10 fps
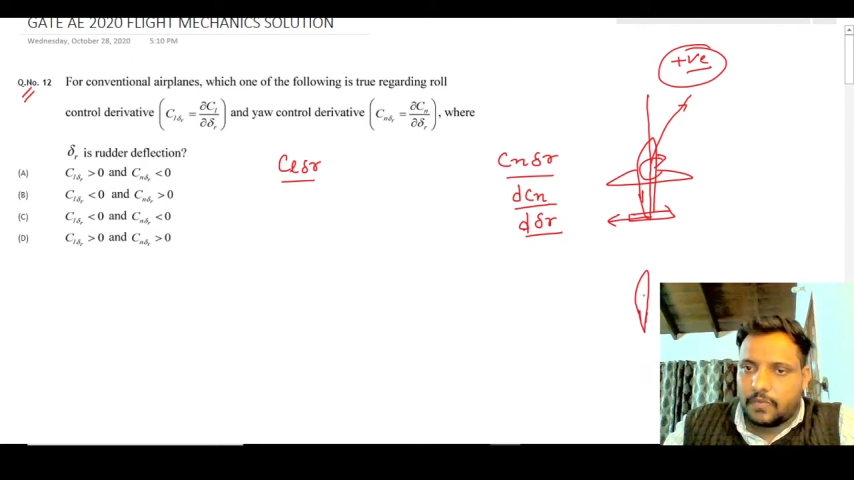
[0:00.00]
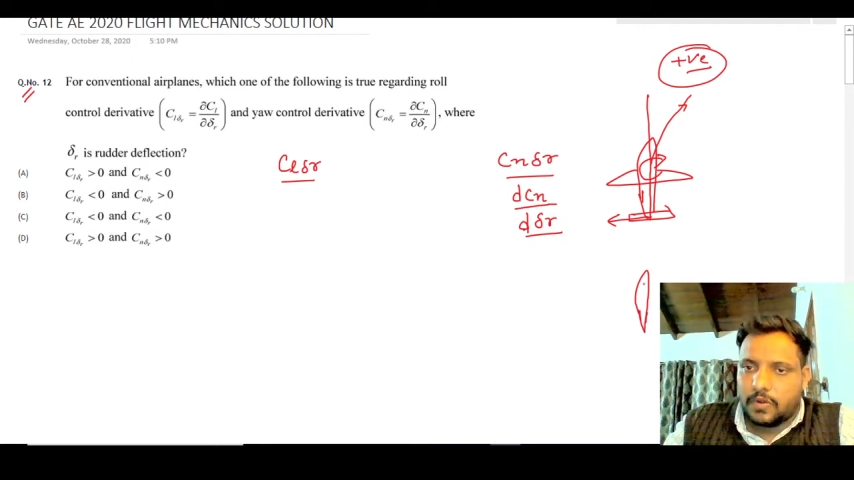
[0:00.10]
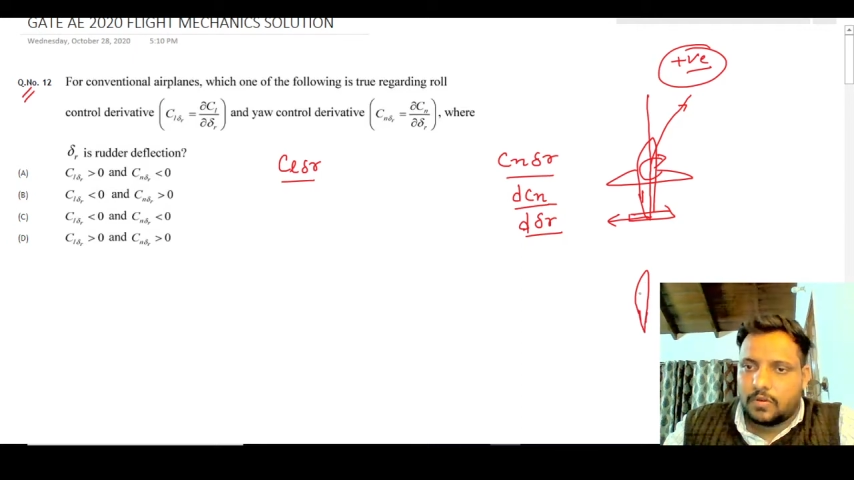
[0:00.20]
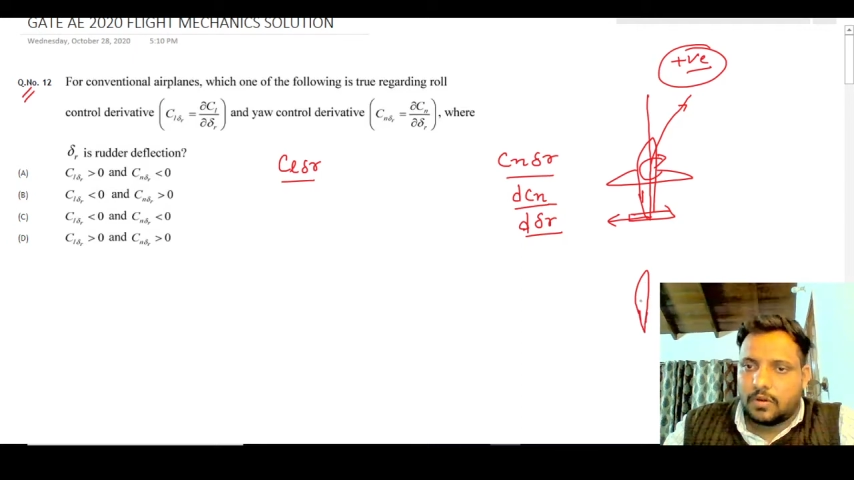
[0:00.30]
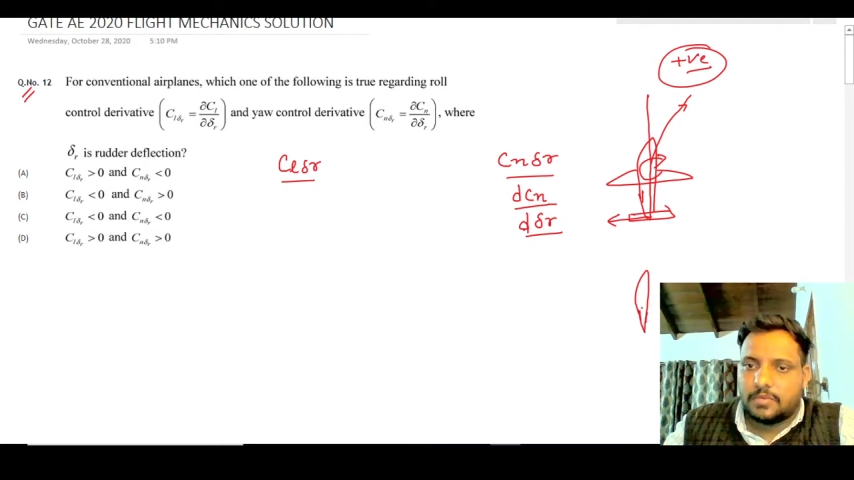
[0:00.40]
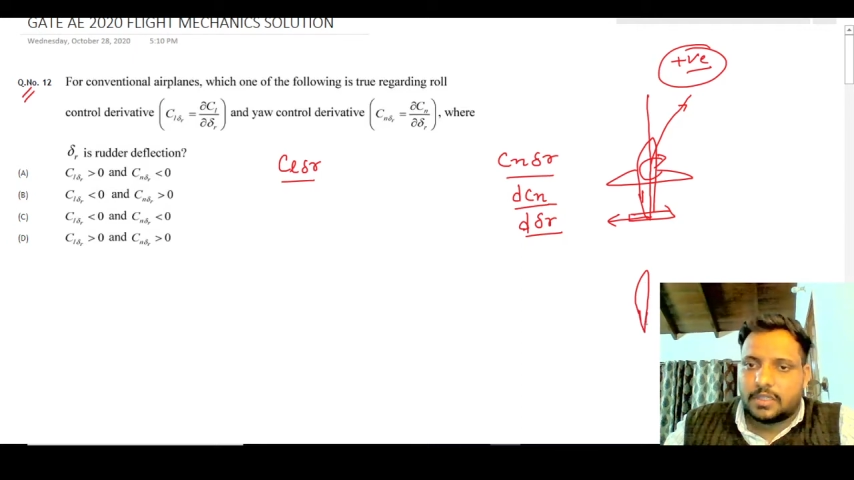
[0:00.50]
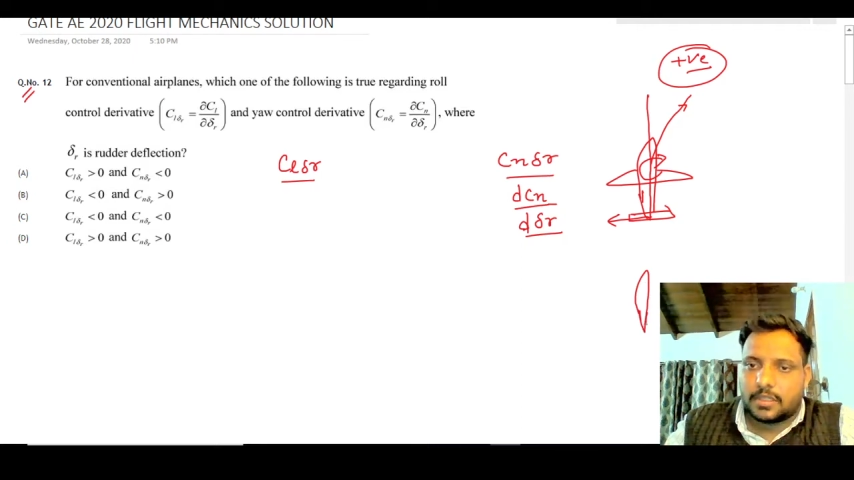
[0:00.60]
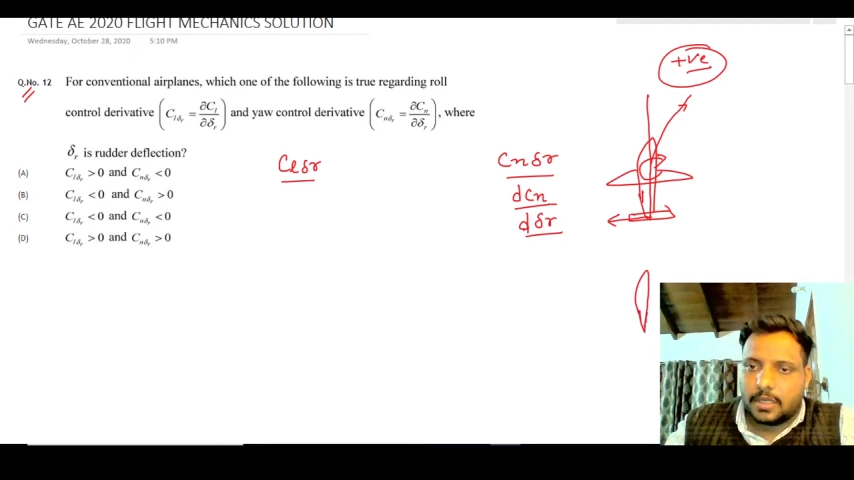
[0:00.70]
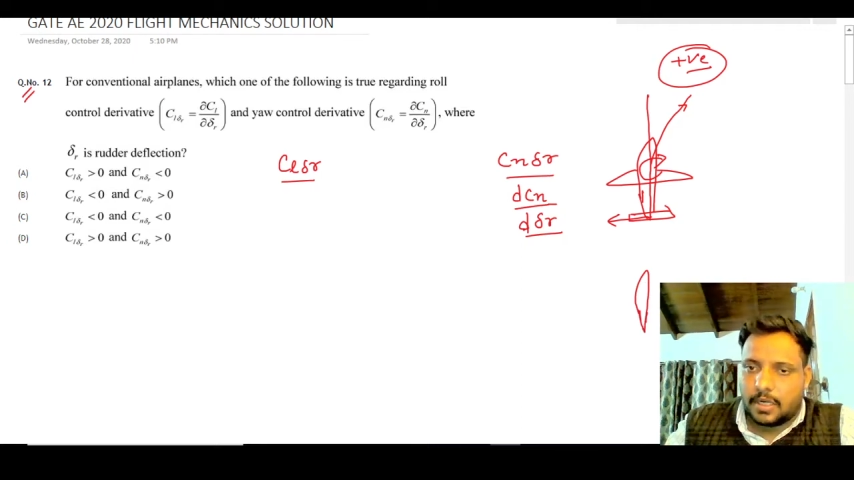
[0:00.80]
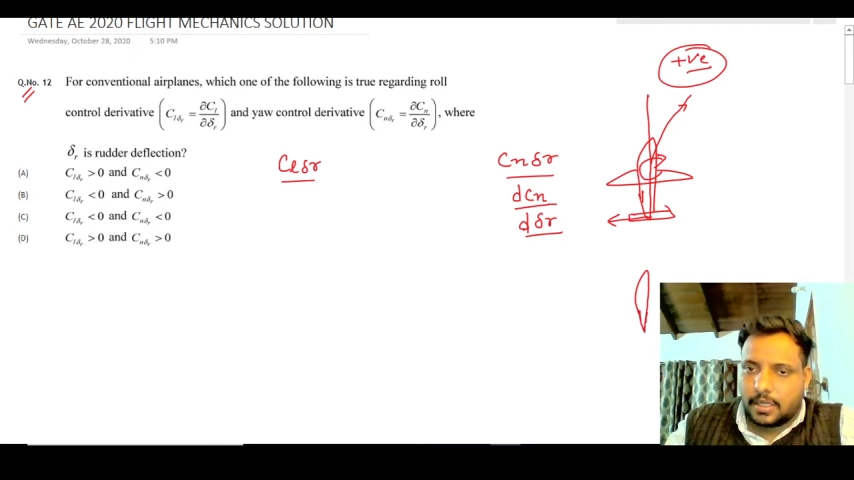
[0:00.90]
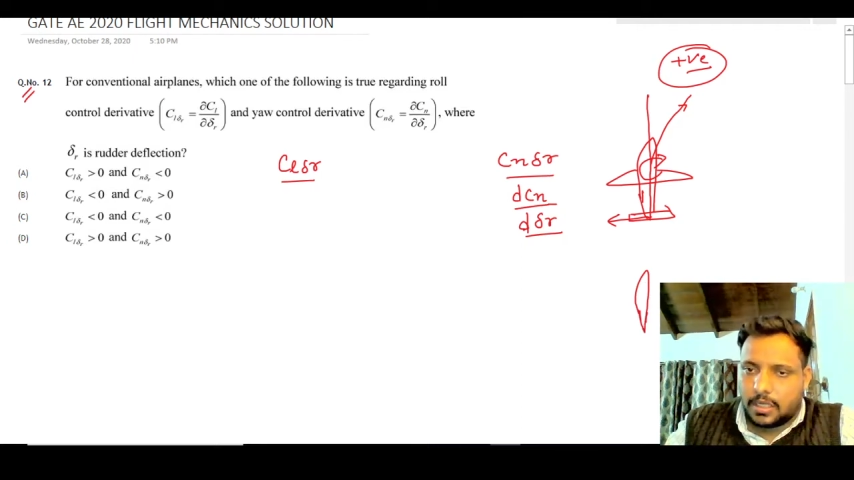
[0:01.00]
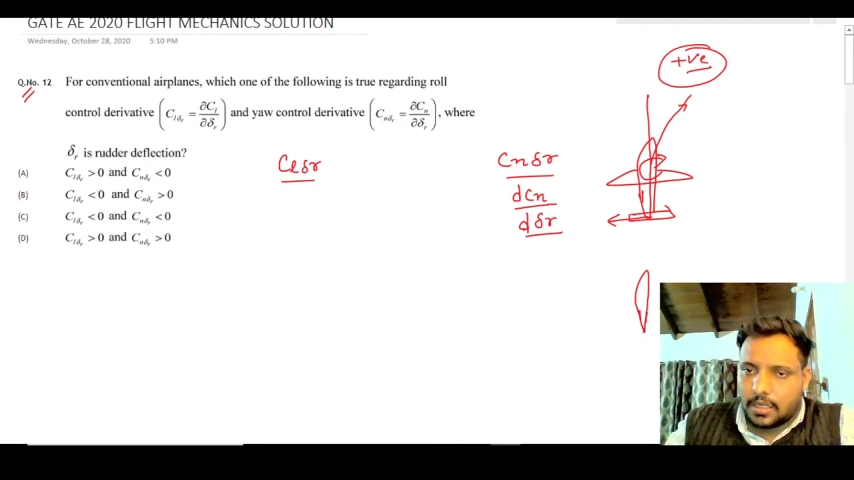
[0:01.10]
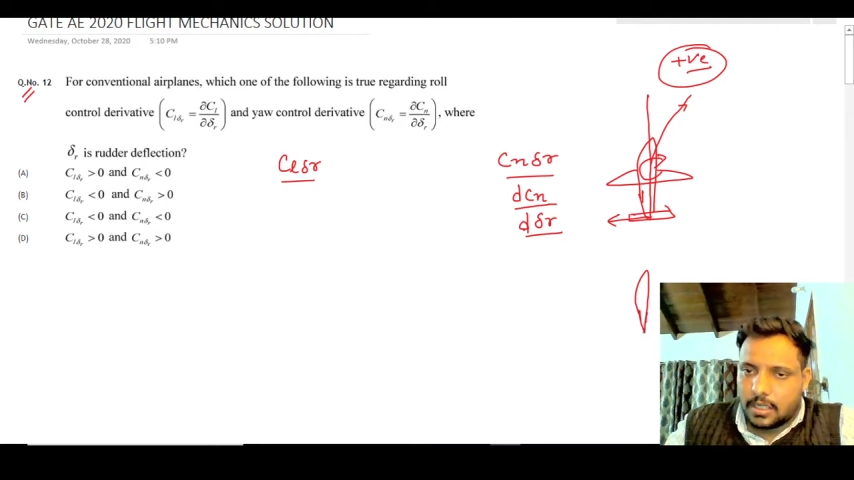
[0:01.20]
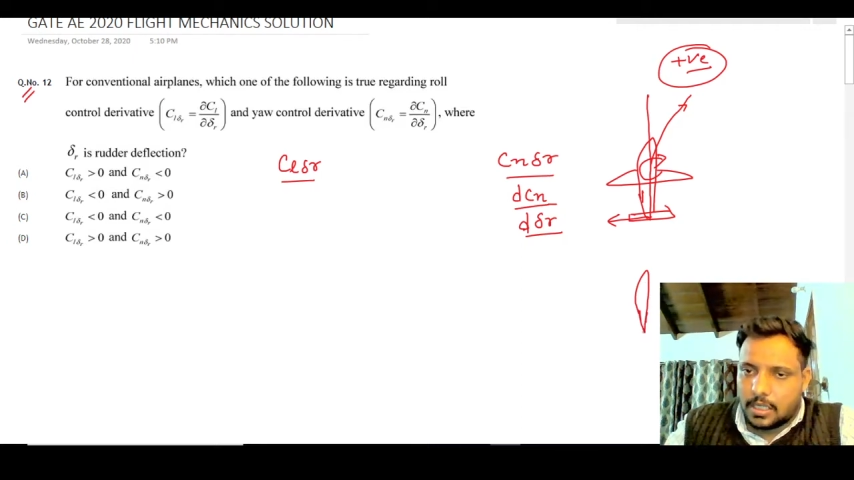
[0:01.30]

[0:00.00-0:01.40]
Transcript: view of this rudder,